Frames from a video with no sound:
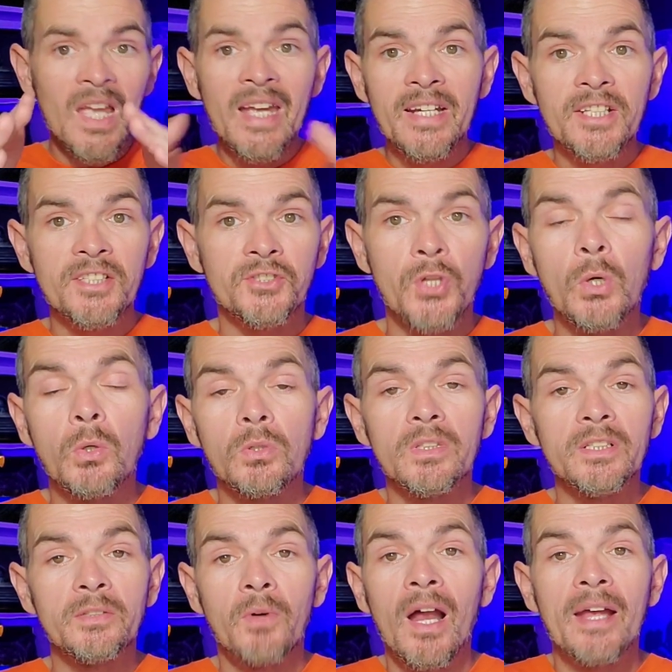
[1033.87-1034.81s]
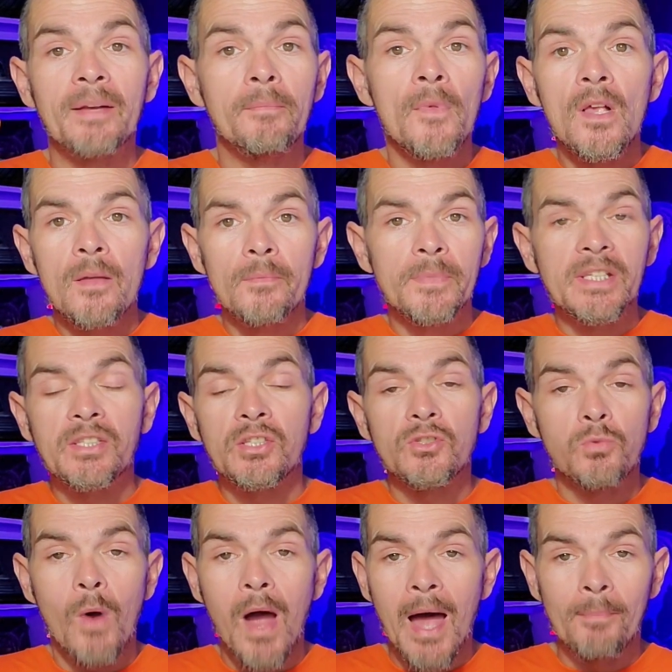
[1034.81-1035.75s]
And he's totally right. This
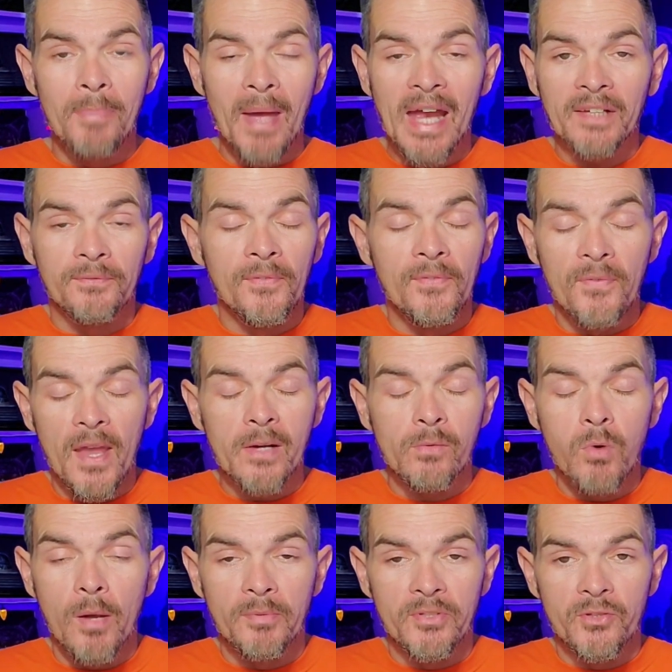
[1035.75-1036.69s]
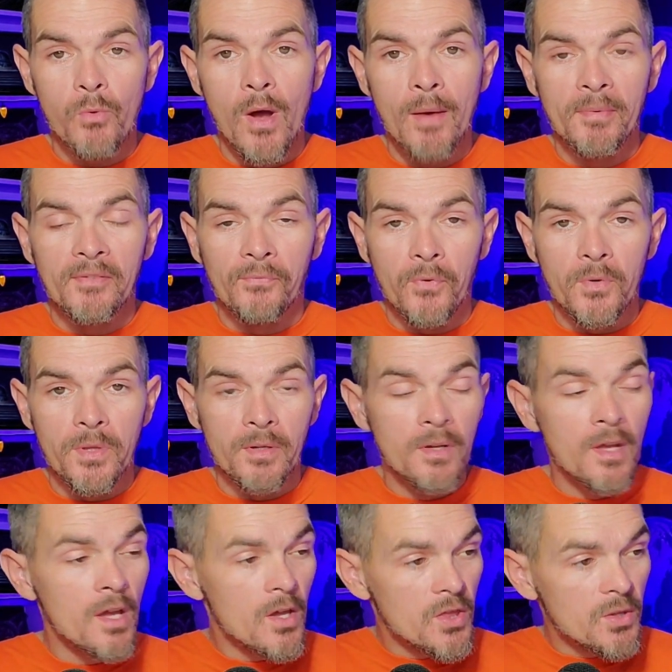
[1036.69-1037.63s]
is why I backed Vivek Ramaswamy for
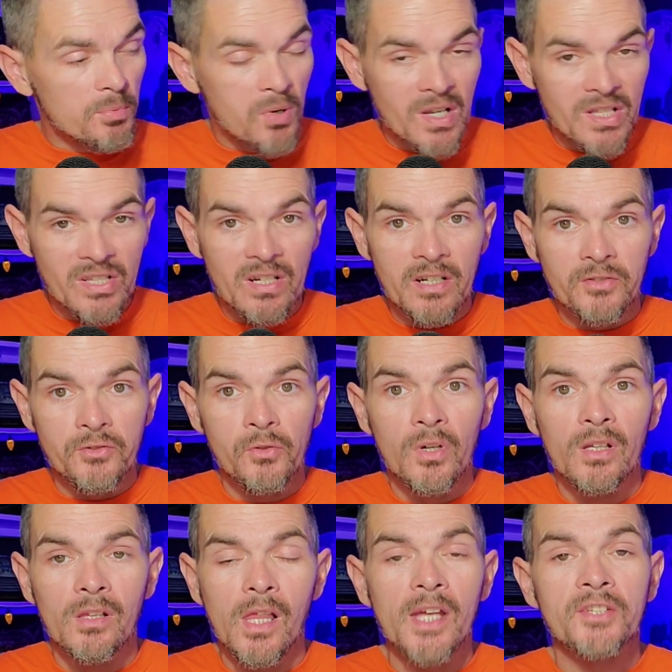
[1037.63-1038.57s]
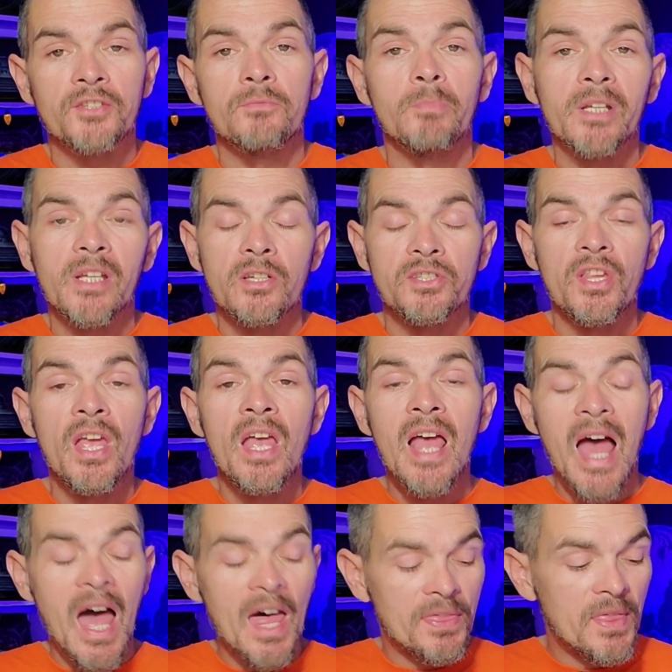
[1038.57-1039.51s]
the presidential election, because
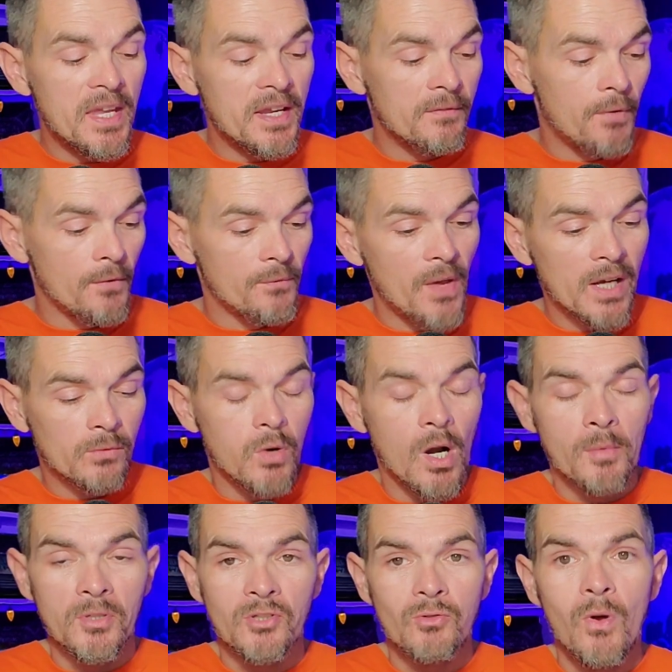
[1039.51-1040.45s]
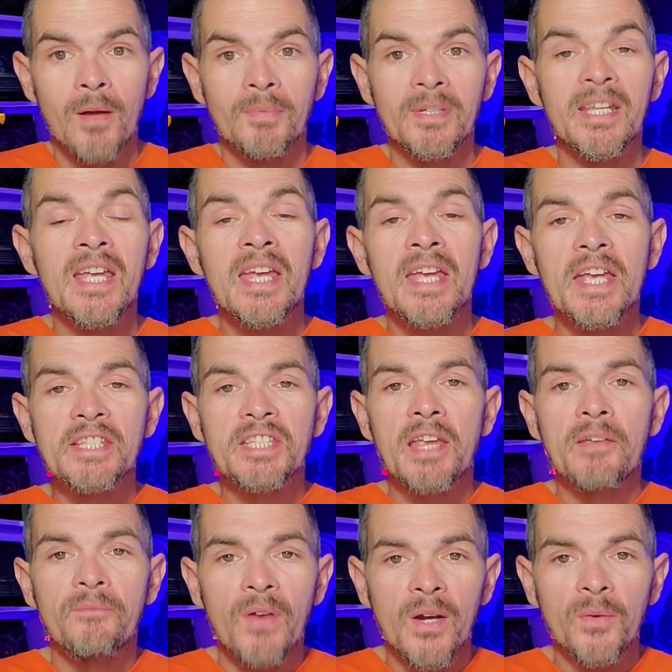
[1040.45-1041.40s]
I think Vivek Ramaswamy is
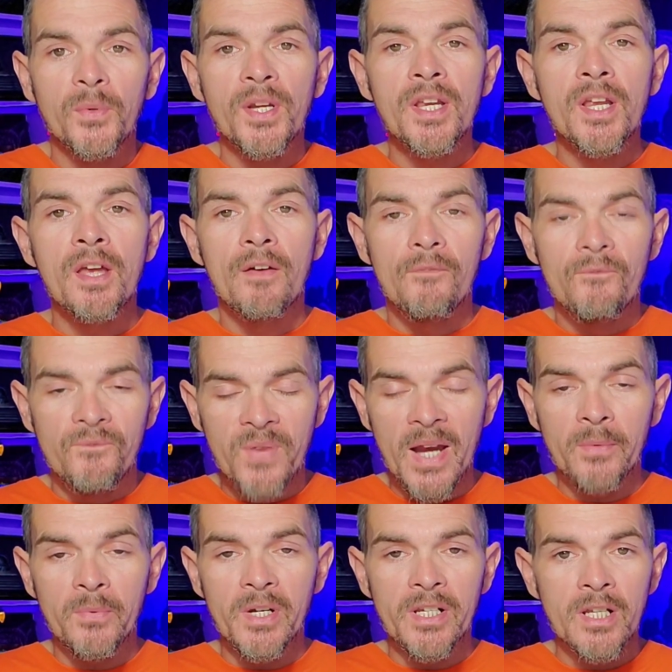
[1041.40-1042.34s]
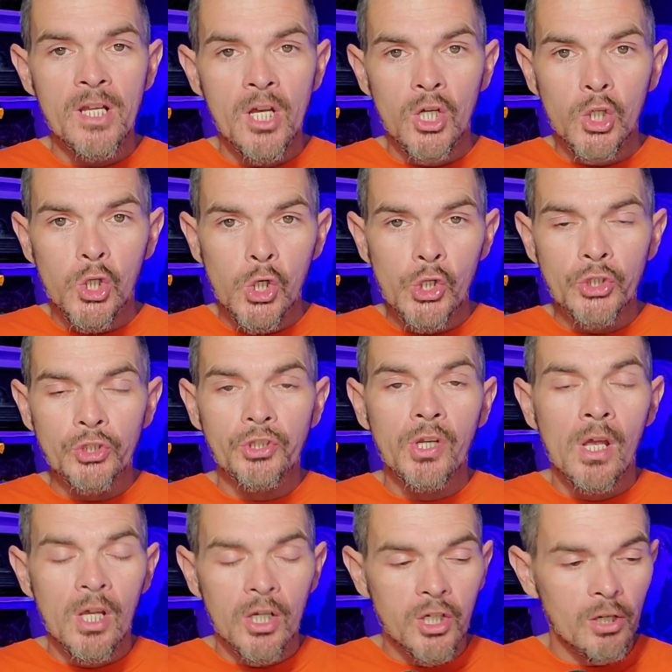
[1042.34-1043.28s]
a very, very good
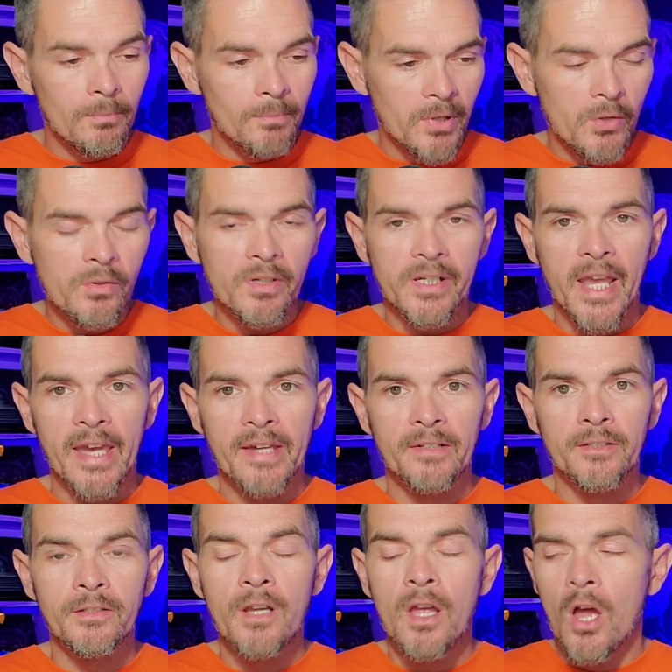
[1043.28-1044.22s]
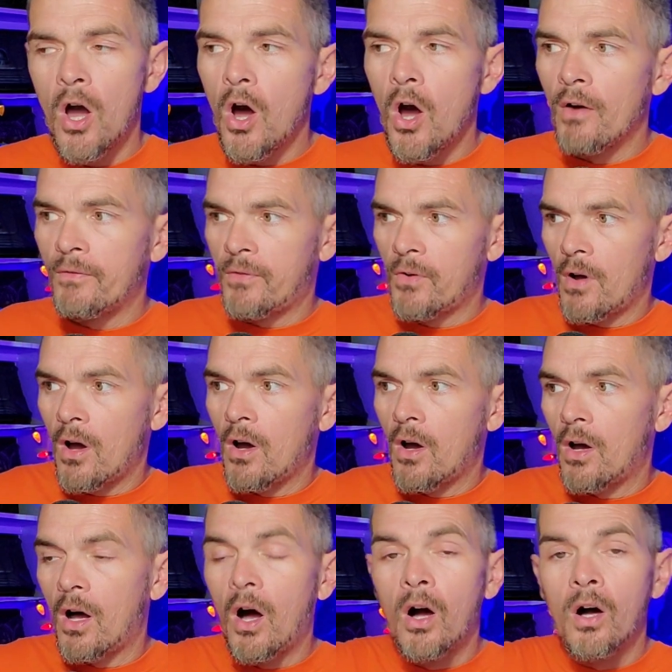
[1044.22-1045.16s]
communicator of
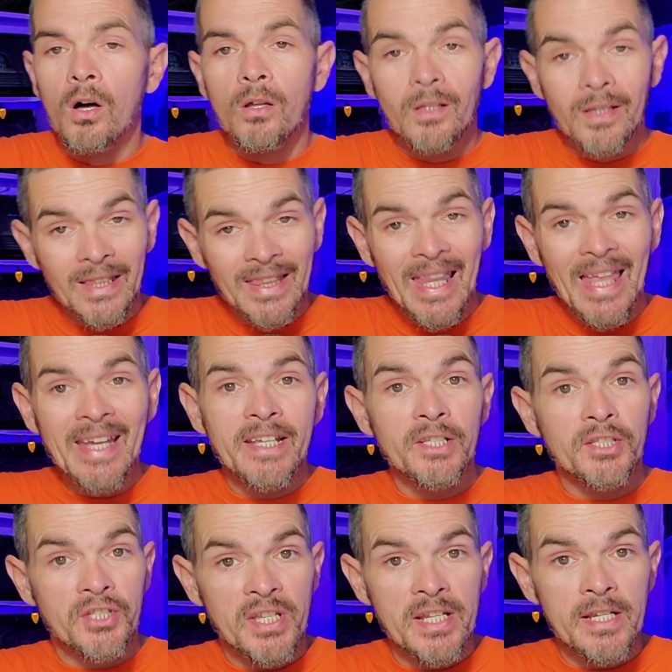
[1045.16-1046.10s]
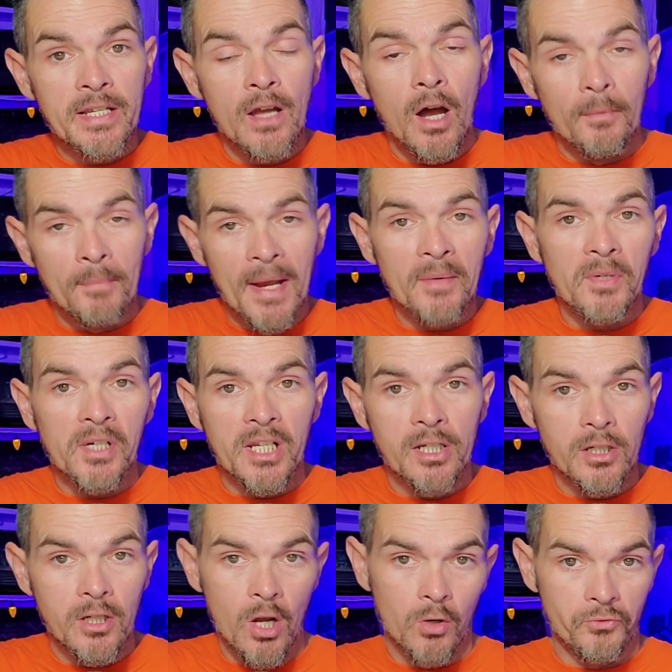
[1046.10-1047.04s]
legacy
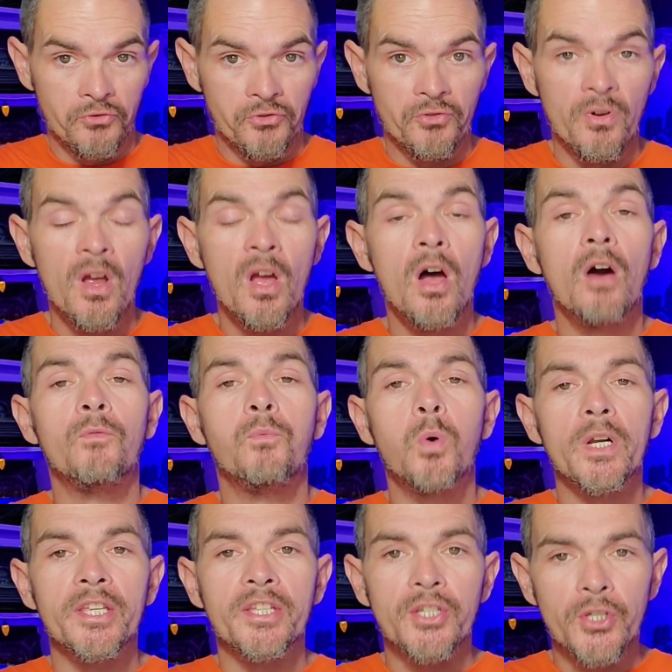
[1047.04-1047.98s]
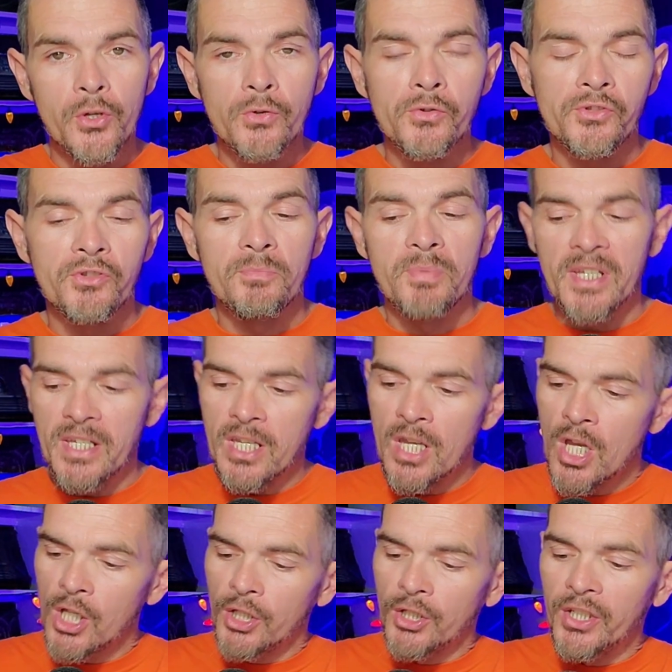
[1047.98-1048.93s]
American culture, of what it used to be.
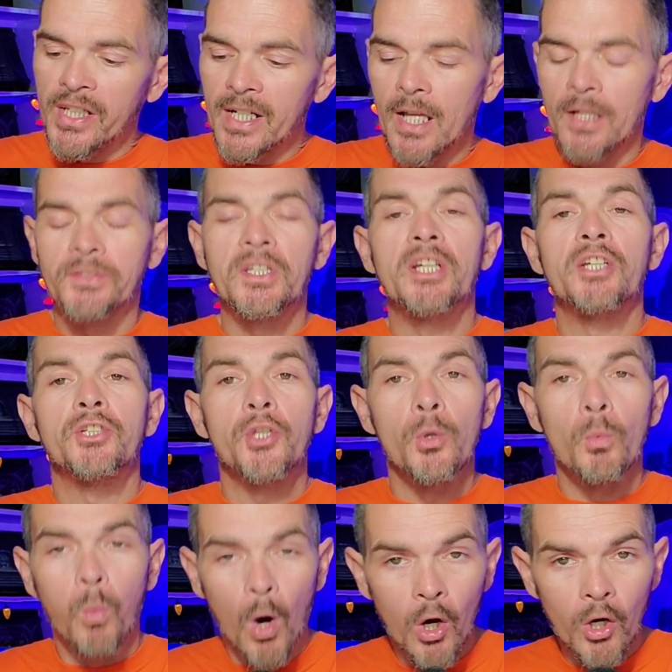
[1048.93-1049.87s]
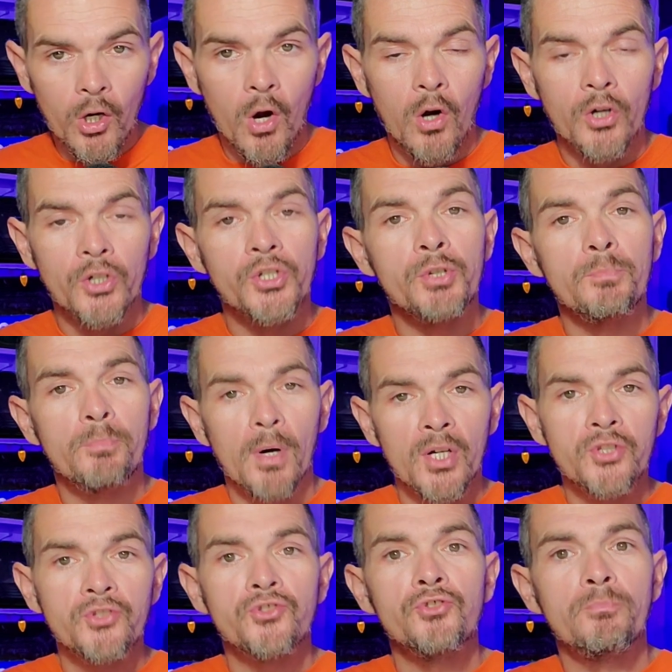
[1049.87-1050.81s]
You get out there and you work hard, you
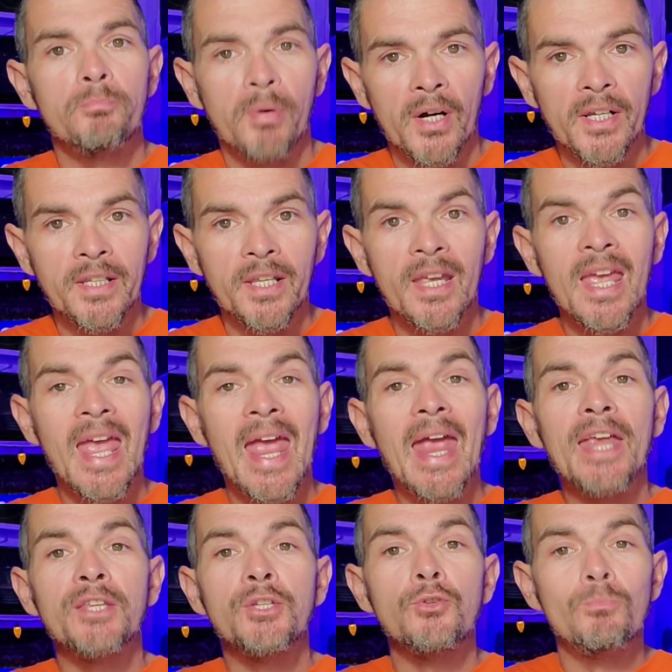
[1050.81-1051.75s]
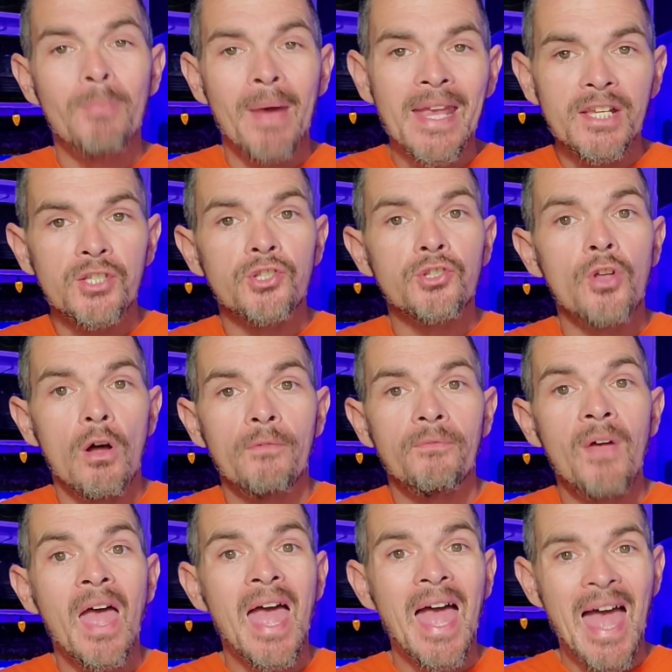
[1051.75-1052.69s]
bust your butt, and you make
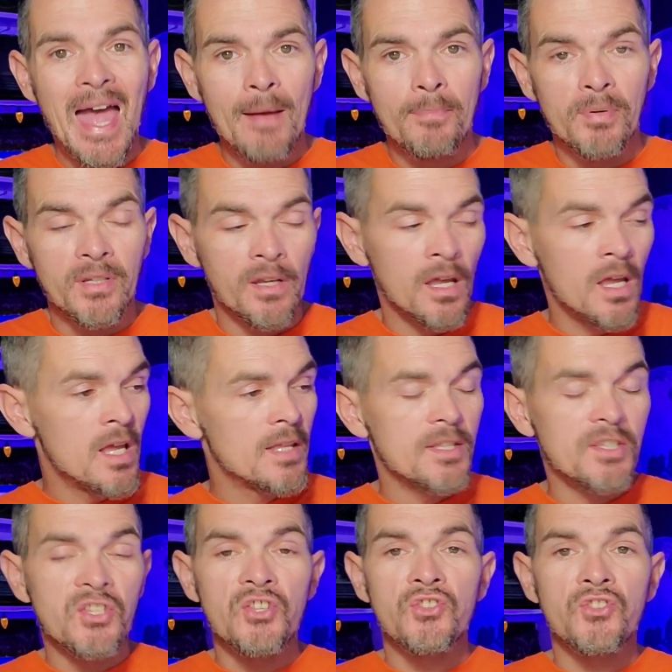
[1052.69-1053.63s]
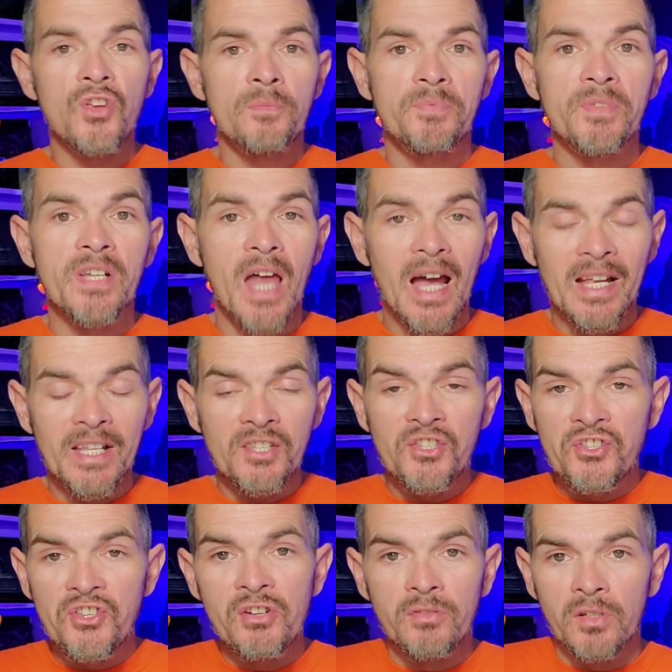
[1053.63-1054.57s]
stuff happen. This is something I
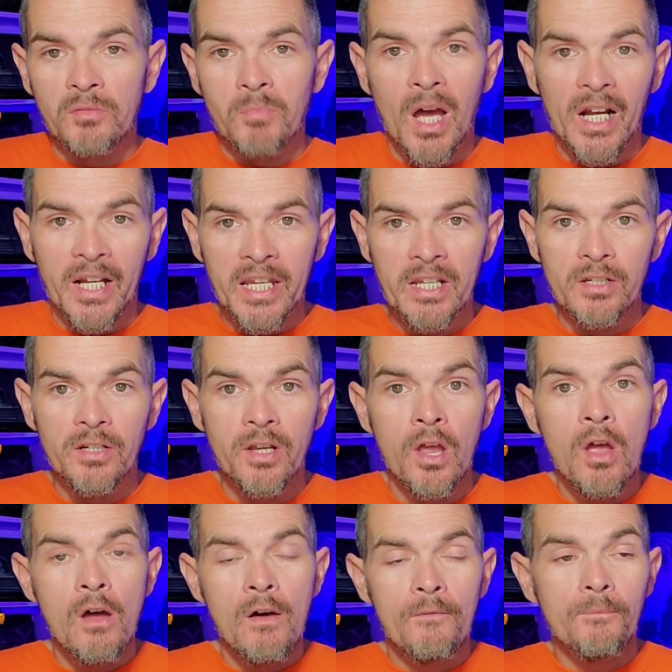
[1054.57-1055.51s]
instilled in my kid,